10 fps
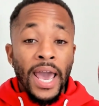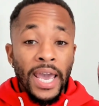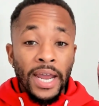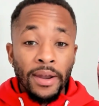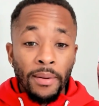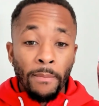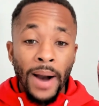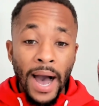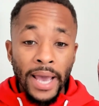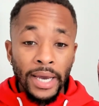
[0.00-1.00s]
In
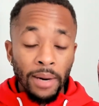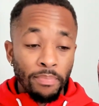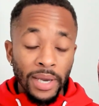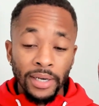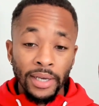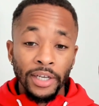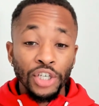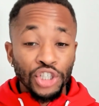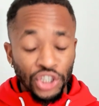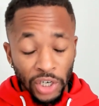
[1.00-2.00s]
my opinion,
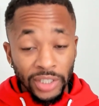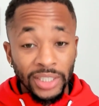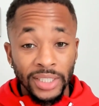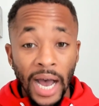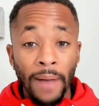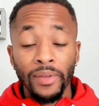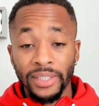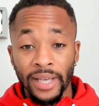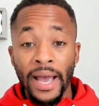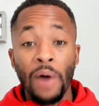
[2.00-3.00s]
he should stop
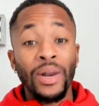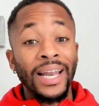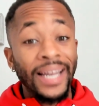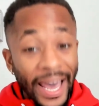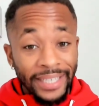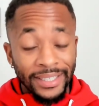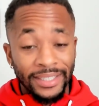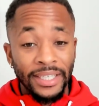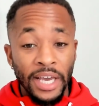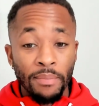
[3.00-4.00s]
this guy. I would like to
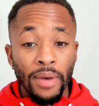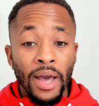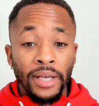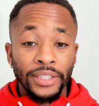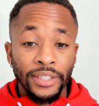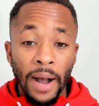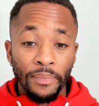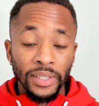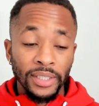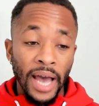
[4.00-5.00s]
see him
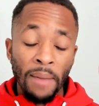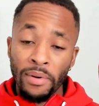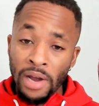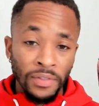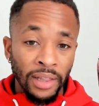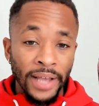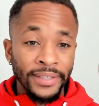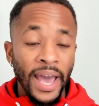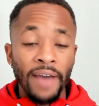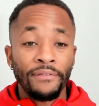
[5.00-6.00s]
stop this guy. But
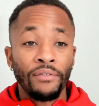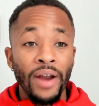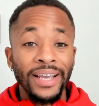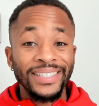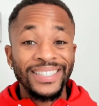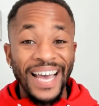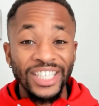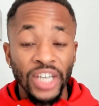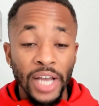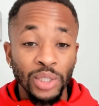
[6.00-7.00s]
nonetheless, I have Frank
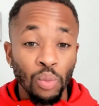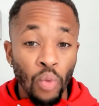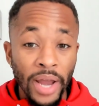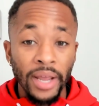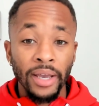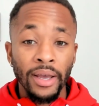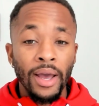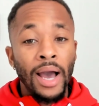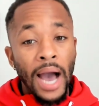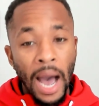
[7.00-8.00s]
Sanchez winning,
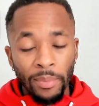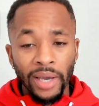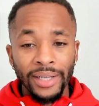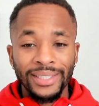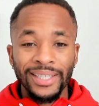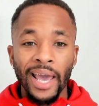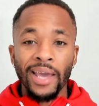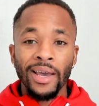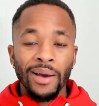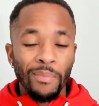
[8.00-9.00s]
I'm going to
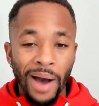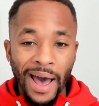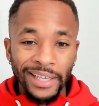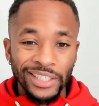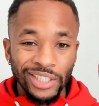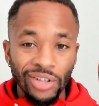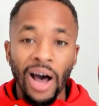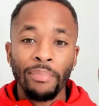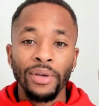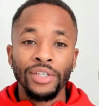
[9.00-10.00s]
say, by
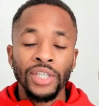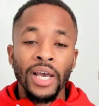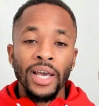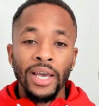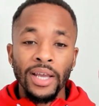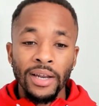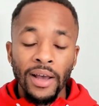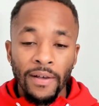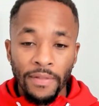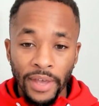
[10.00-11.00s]
stoppage
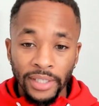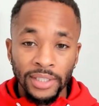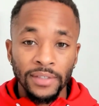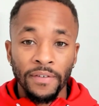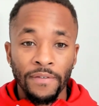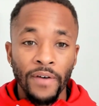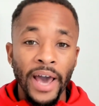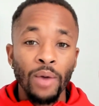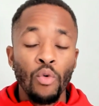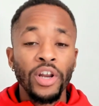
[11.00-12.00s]
in this
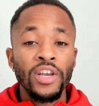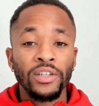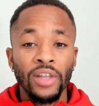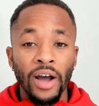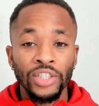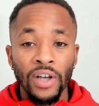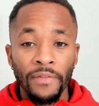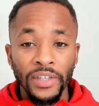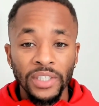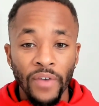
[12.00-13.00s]
fight. What are your thoughts
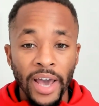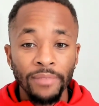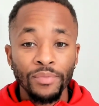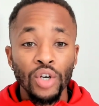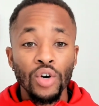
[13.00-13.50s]
on this fight?